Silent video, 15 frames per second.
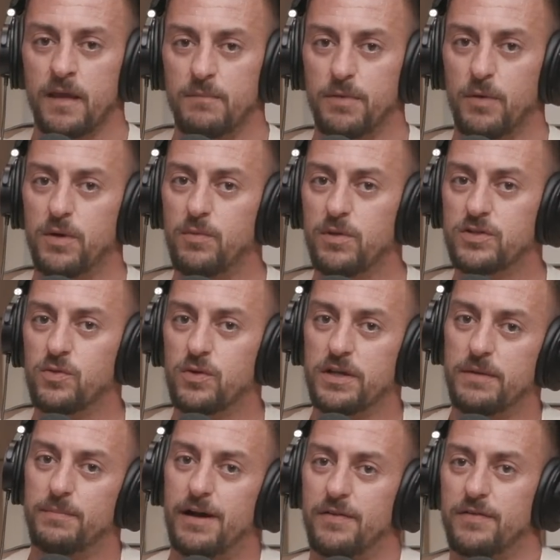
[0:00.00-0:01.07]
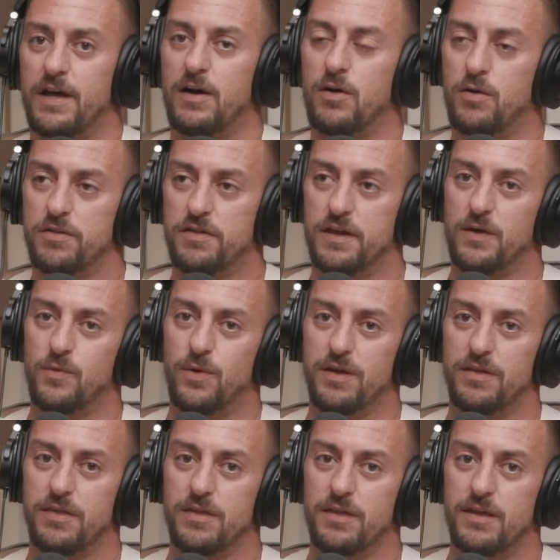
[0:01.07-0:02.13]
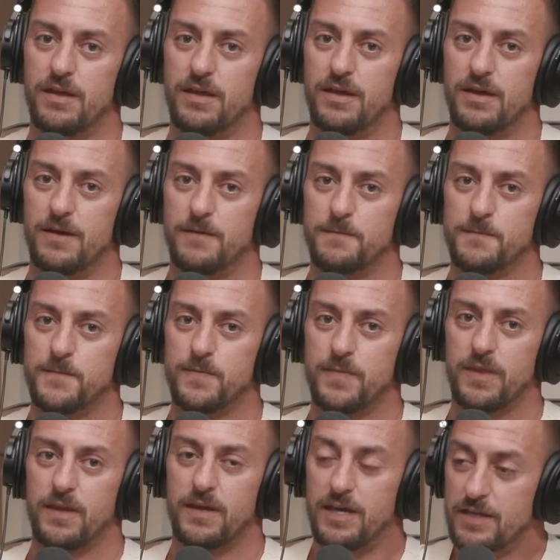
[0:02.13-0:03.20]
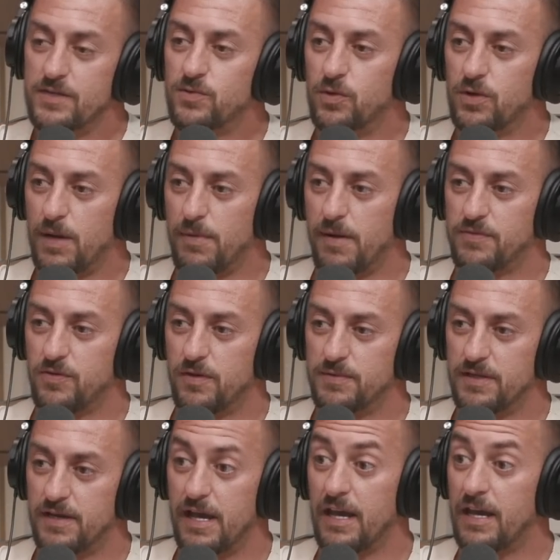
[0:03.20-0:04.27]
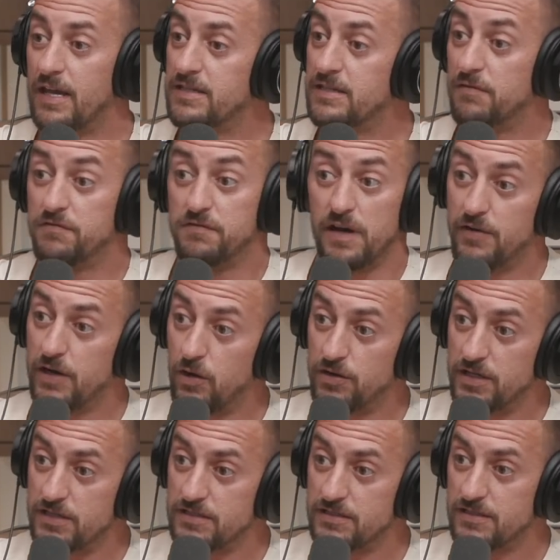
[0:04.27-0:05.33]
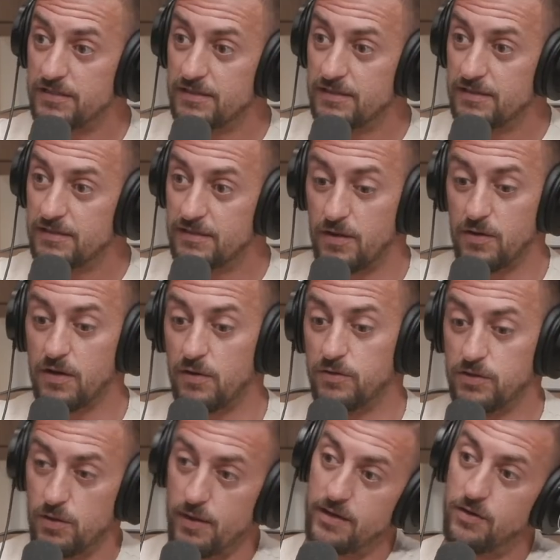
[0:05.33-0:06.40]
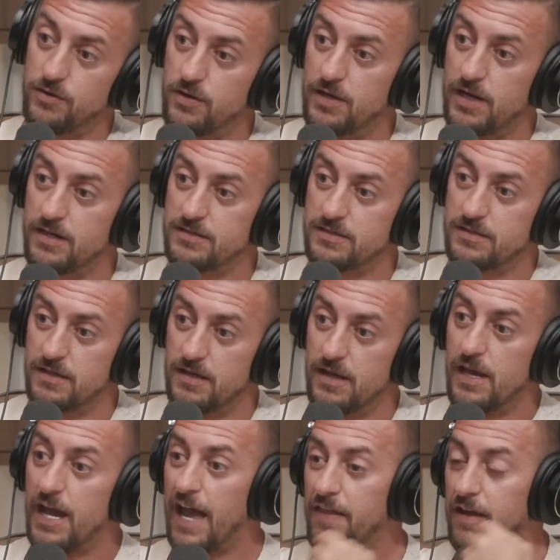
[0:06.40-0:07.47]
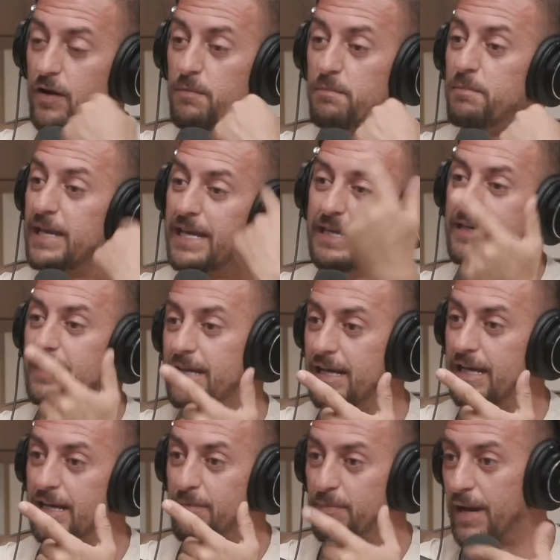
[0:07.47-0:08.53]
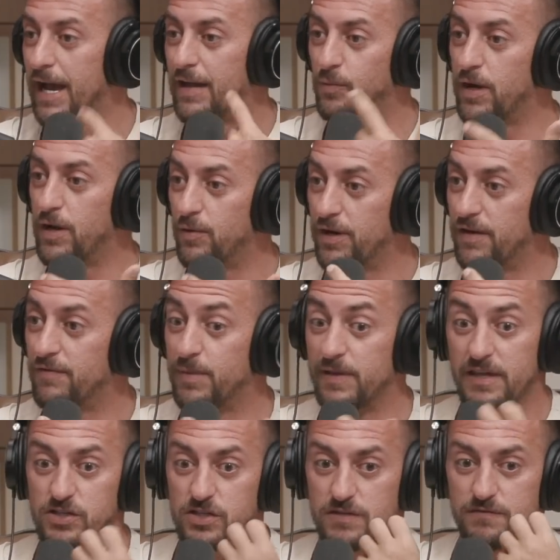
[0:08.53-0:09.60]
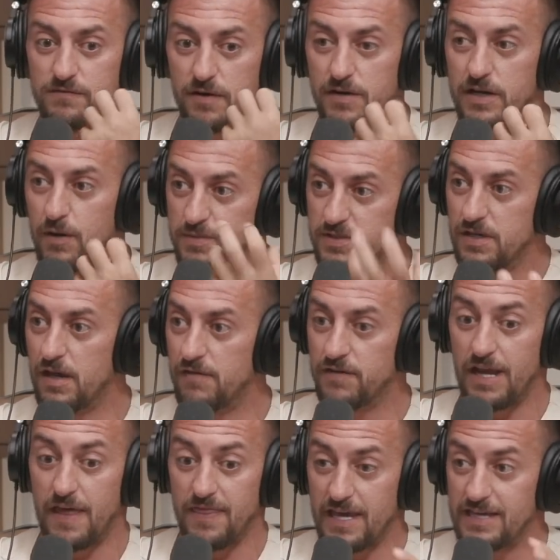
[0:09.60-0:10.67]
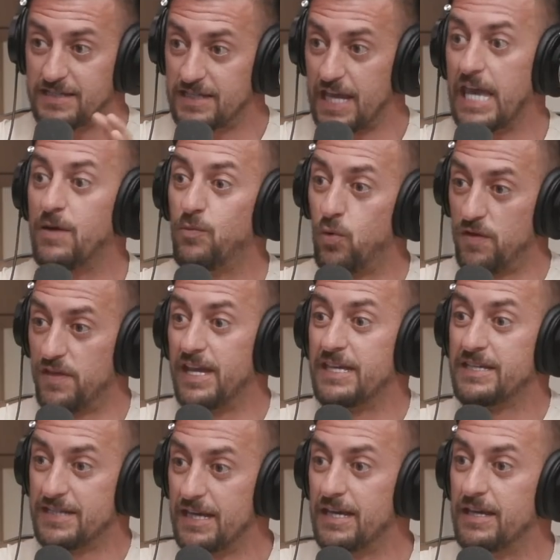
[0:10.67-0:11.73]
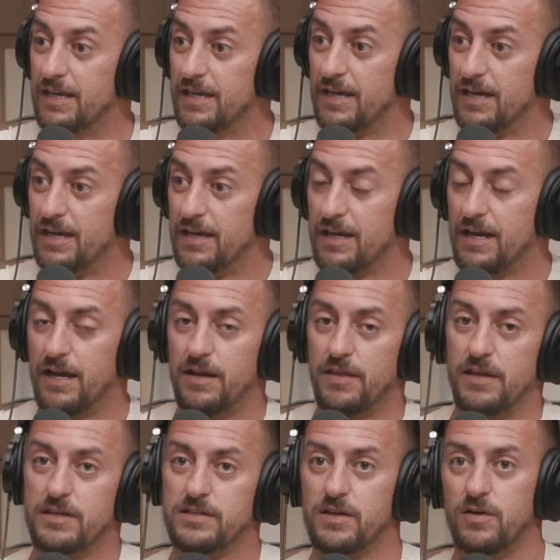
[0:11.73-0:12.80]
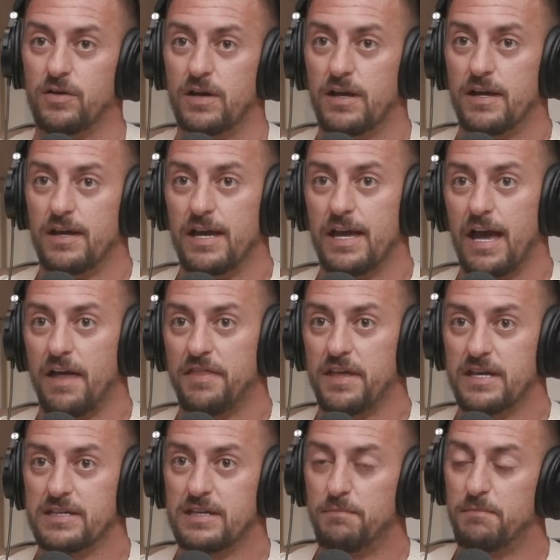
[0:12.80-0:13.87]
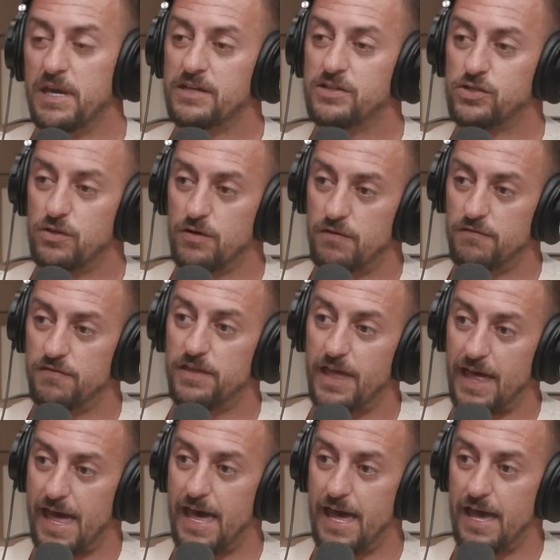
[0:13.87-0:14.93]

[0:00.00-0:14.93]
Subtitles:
But we were talking about that whole thing with kids will come up to him today, and kids are very honest. Yeah. They'll go, "You ain't got no legs," and they don't mean it in a bad way or whatever. But they're just very observant, and they say what they see, kind of thing. So, I think it's a mixture of that,